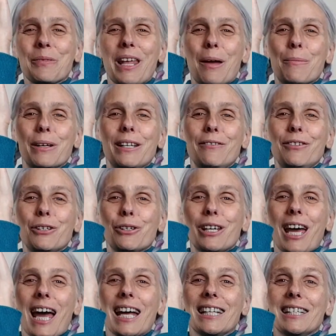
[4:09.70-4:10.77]
But if you
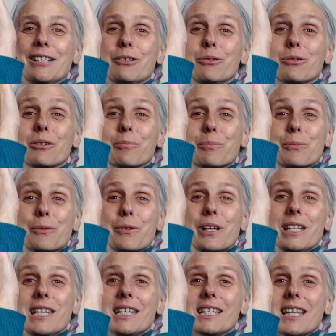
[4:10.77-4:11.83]
can, you're
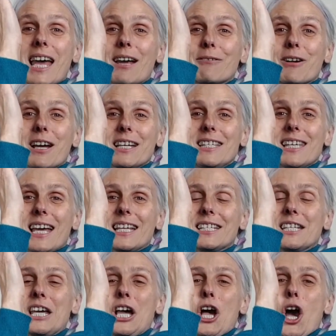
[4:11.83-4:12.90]
bringing that right hand
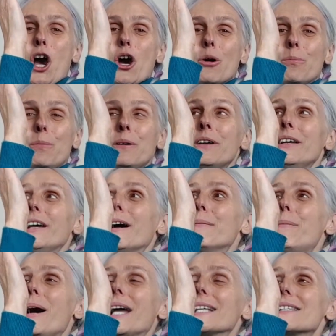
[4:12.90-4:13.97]
up and
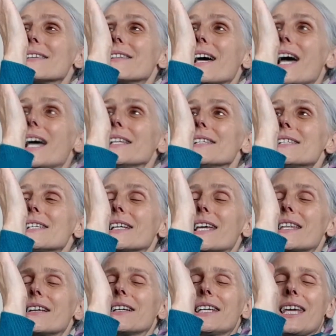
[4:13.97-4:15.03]
backs of the hands
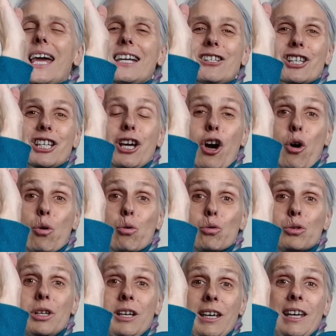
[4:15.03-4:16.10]
together and catching
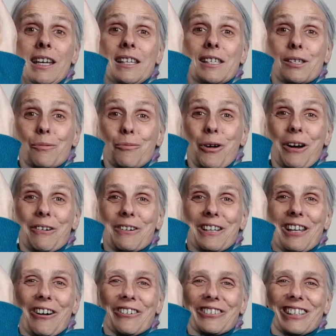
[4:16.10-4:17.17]
hold somewhere
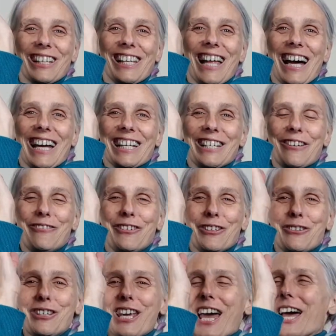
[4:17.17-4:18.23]
along the line if
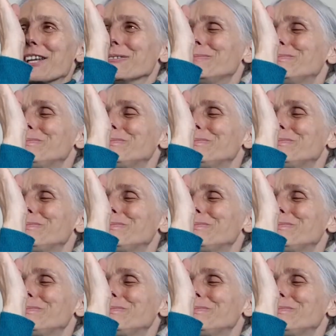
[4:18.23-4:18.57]
you can.